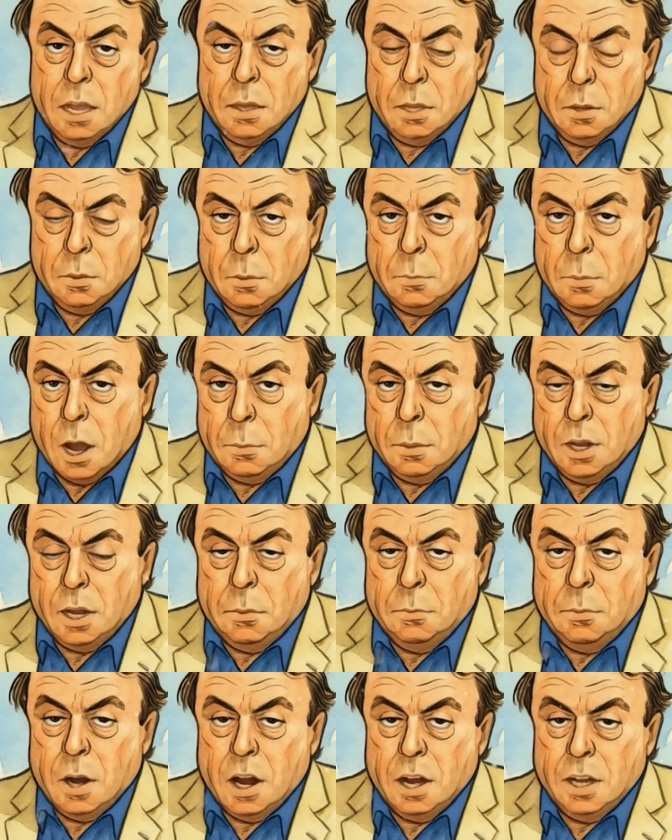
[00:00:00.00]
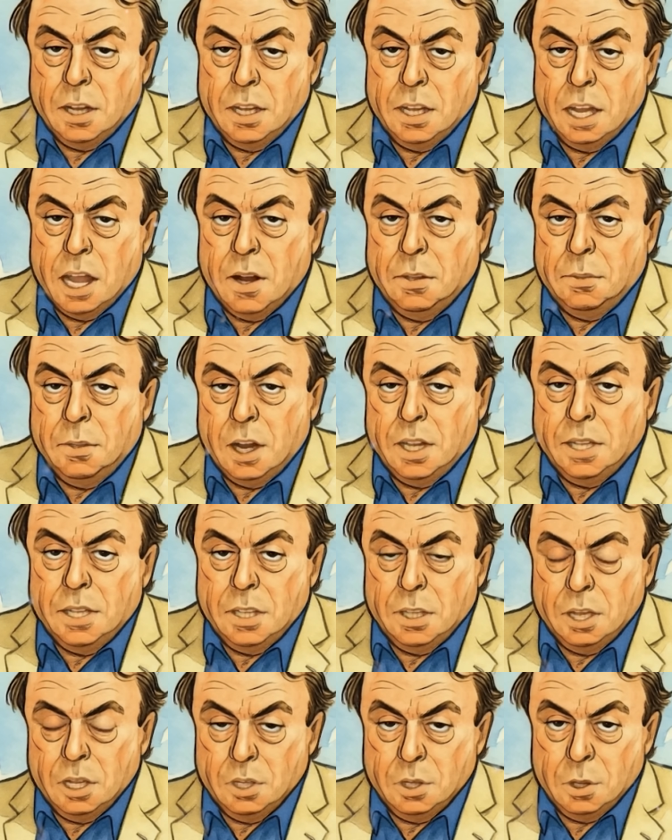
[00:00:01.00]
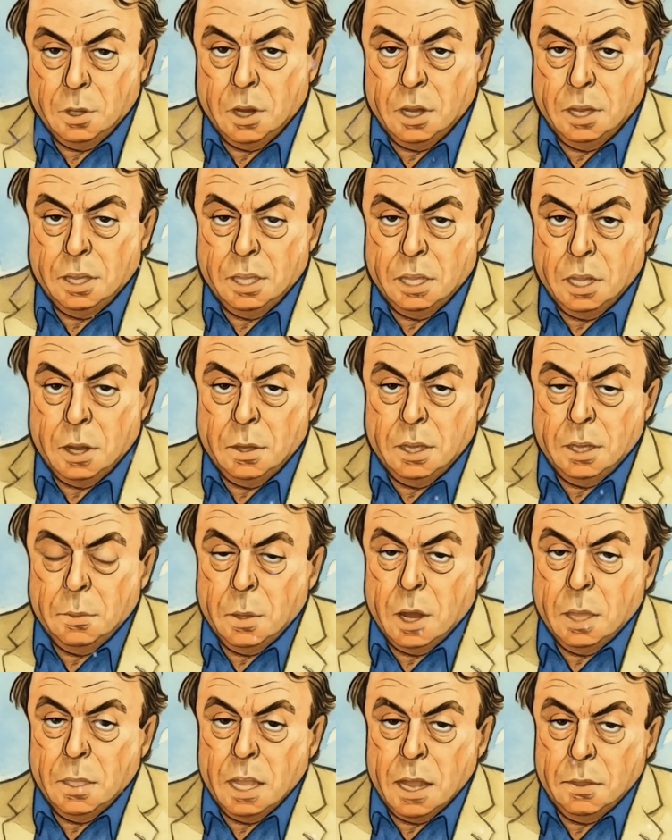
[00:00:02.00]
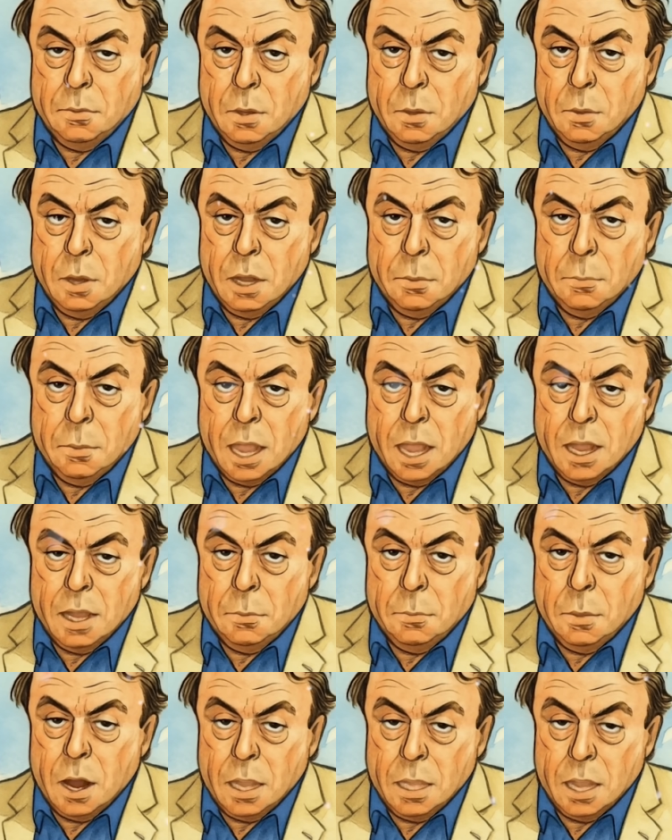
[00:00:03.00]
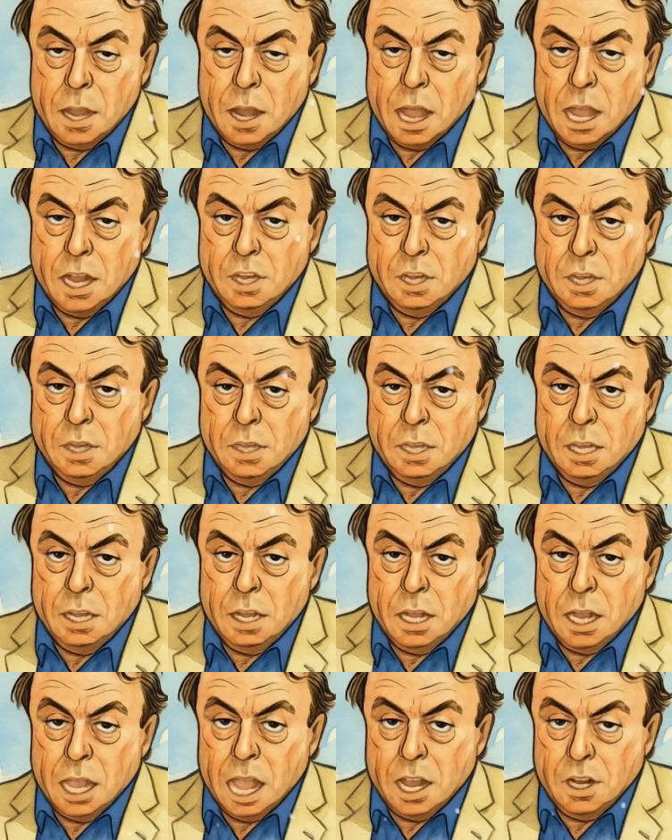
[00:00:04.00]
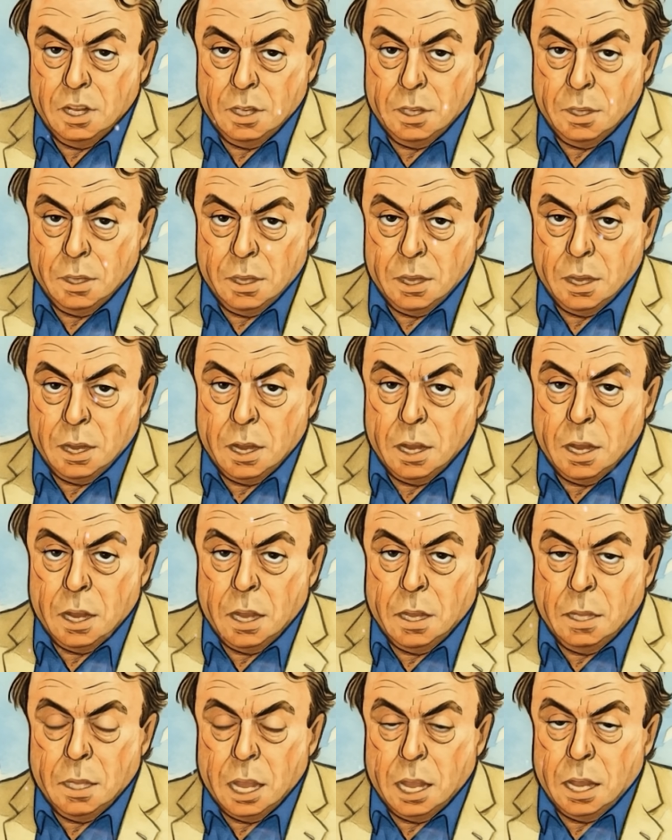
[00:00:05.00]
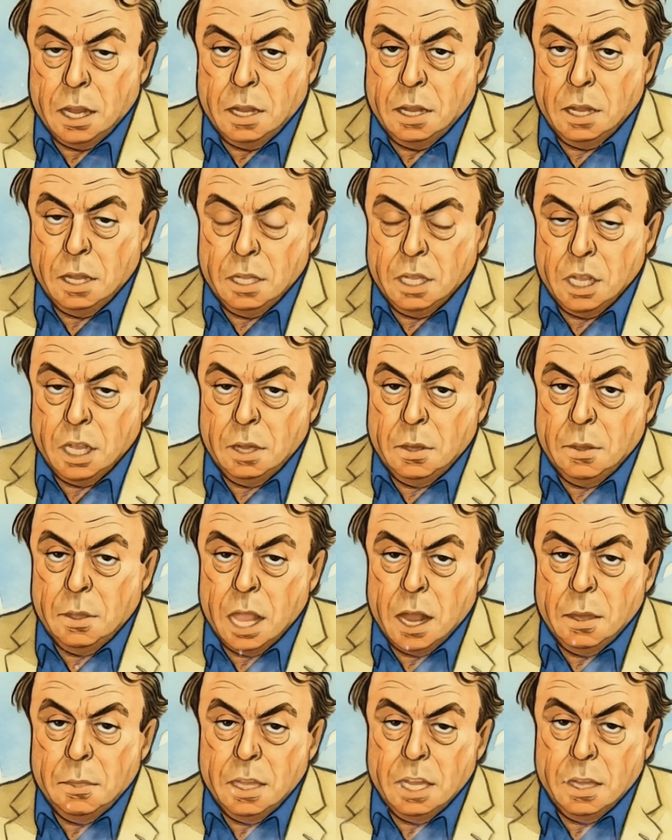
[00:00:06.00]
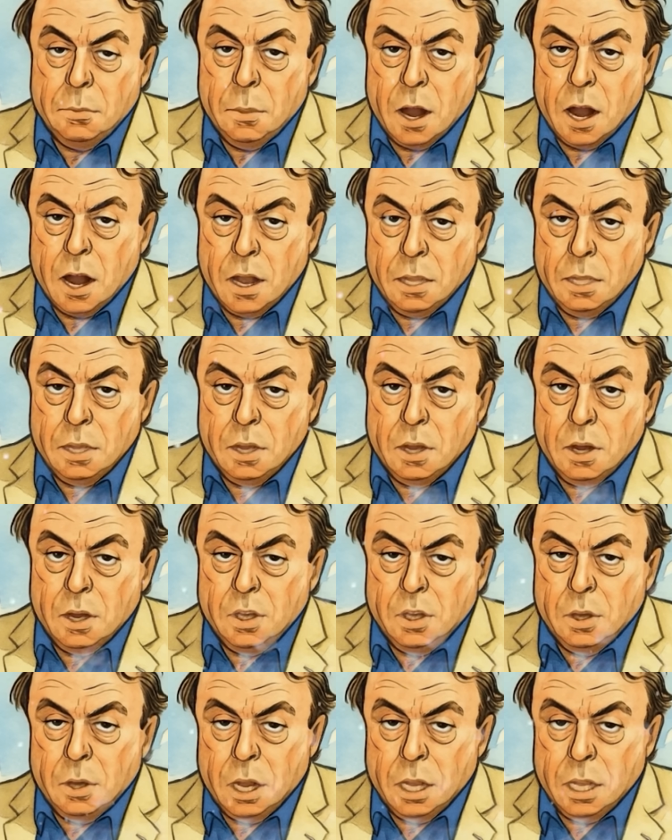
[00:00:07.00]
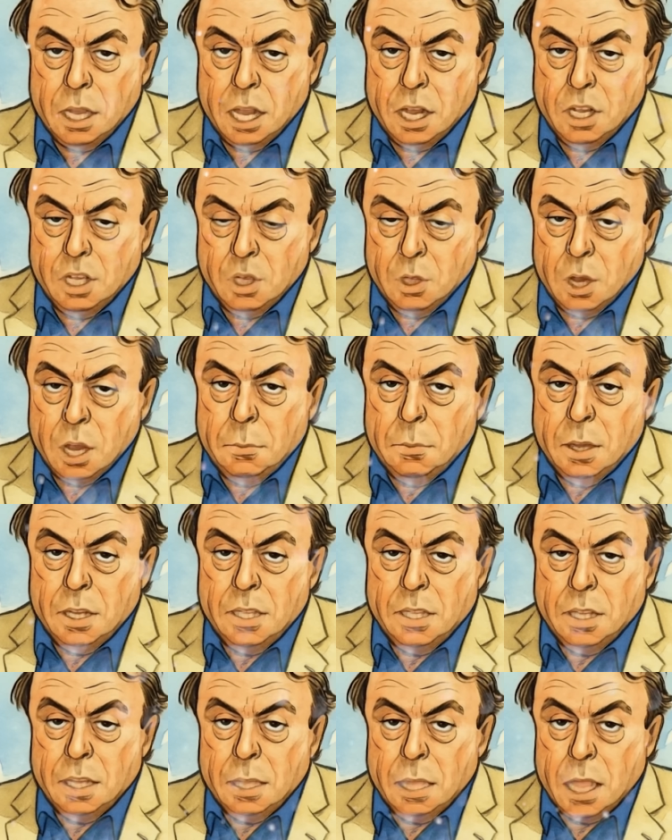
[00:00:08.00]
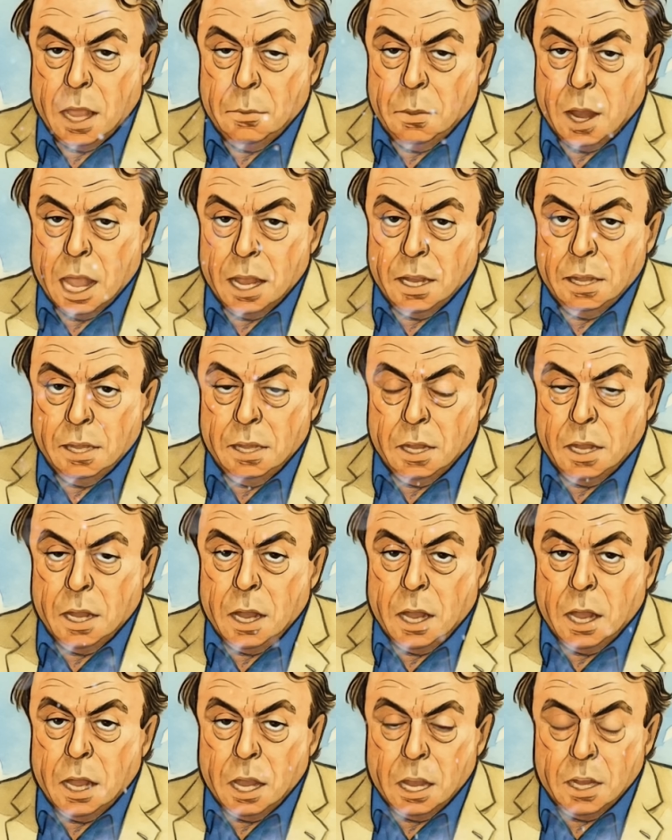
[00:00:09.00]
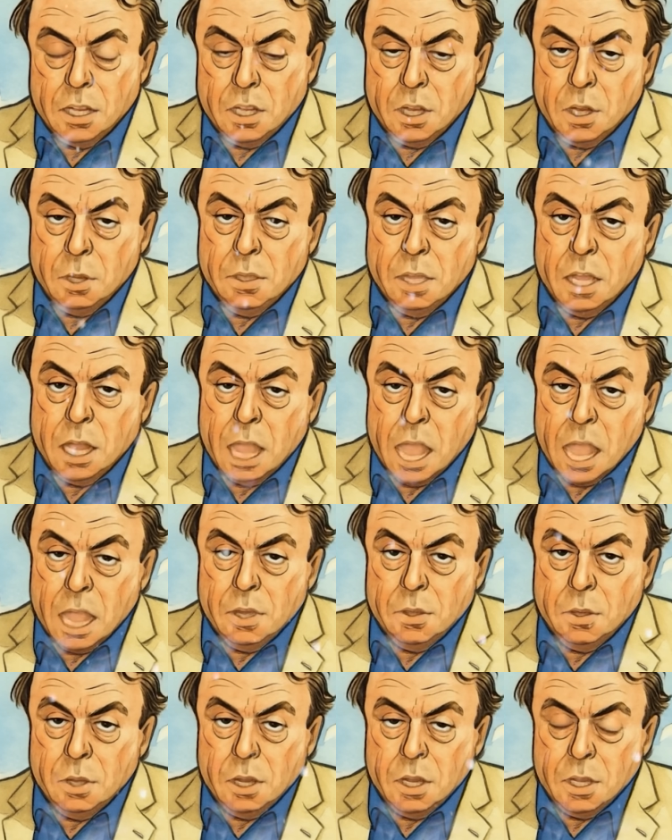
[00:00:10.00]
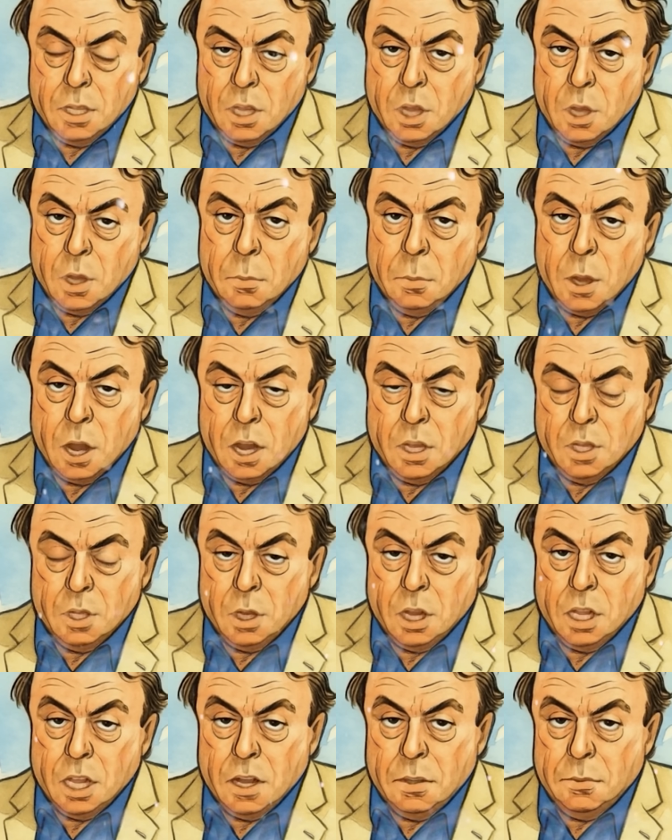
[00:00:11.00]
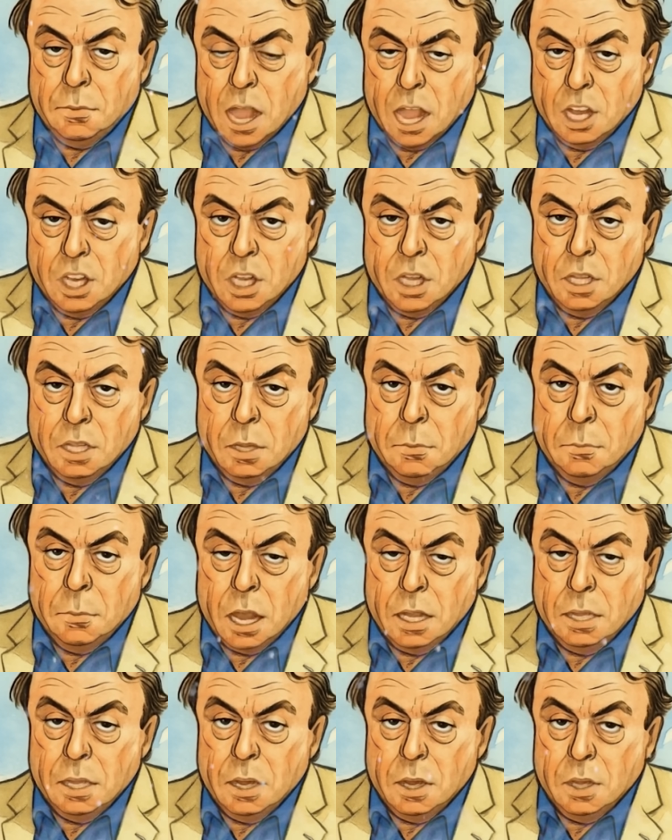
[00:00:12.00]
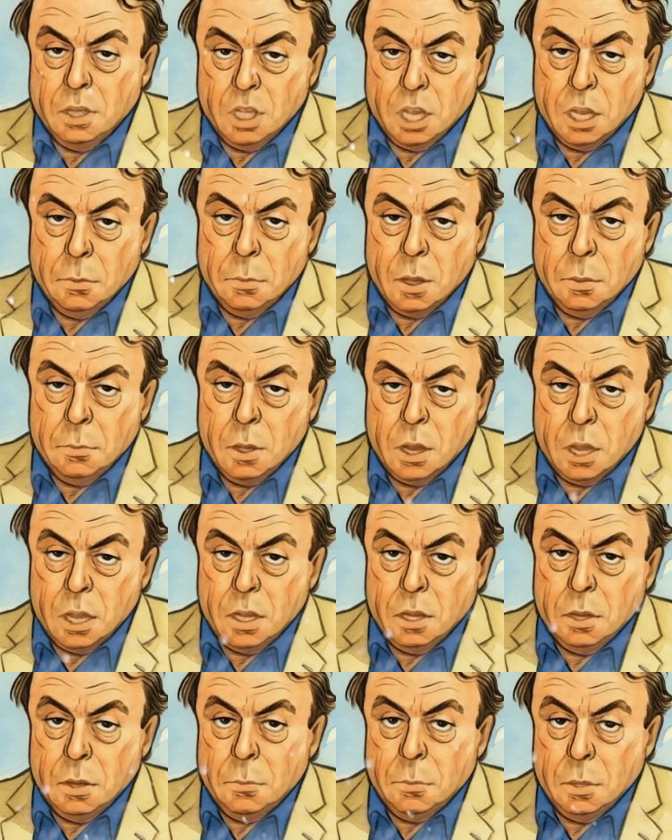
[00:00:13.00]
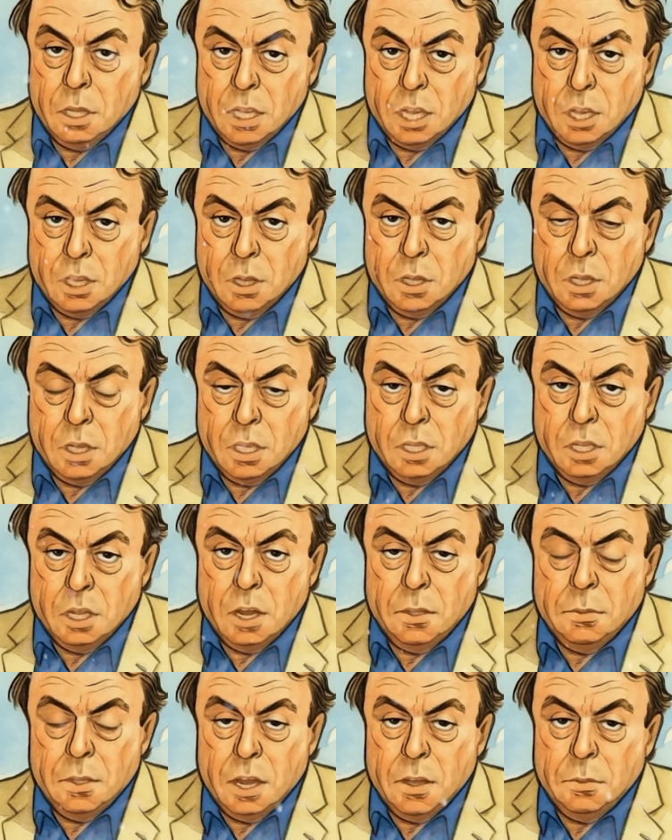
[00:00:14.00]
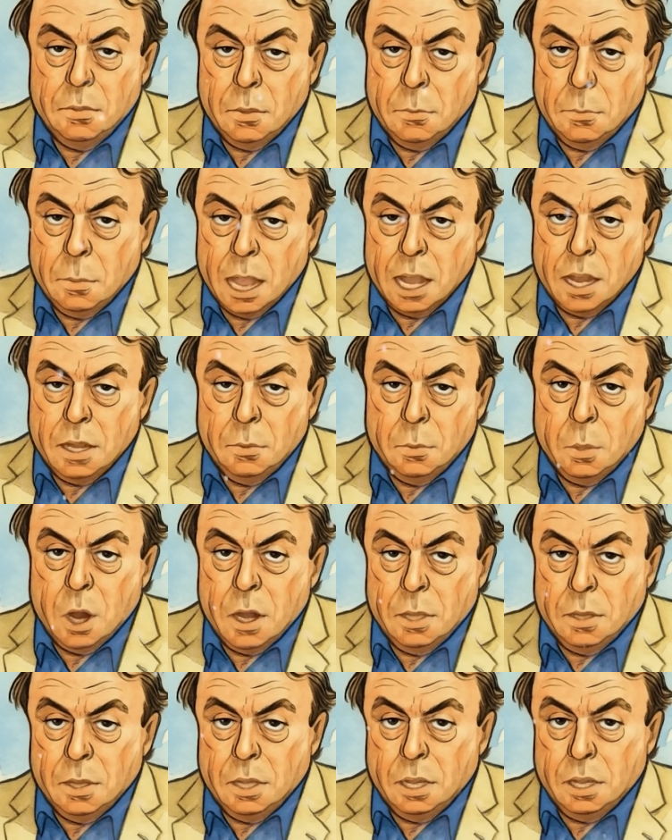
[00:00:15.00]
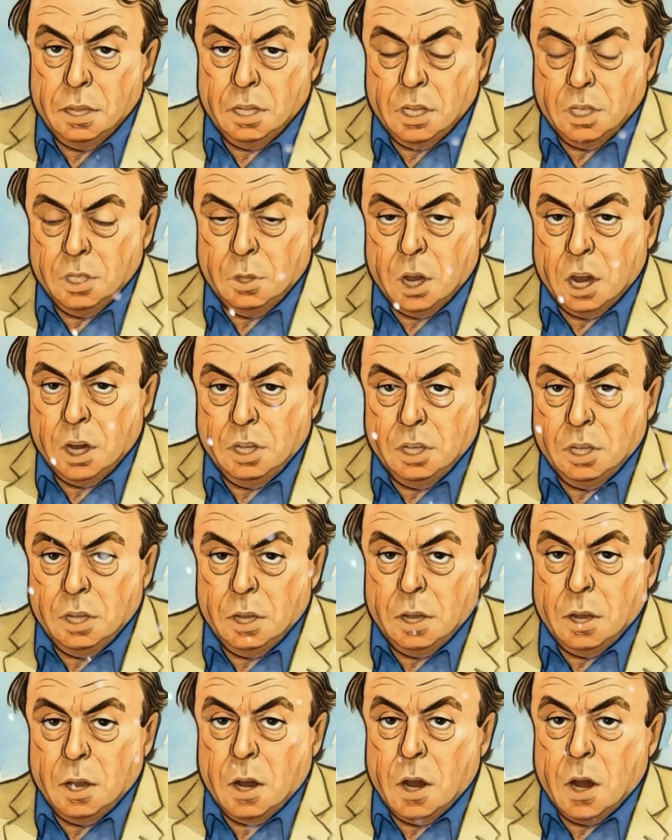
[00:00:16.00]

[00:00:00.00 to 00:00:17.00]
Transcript: The Republican Party now faces a choice, though it's one they've already made by their actions and inactions. They can continue down this path, nurturing the extremists in their ranks, excusing hatred as humor, treating fascism as a legitimate political position deserving of debate rather than destruction.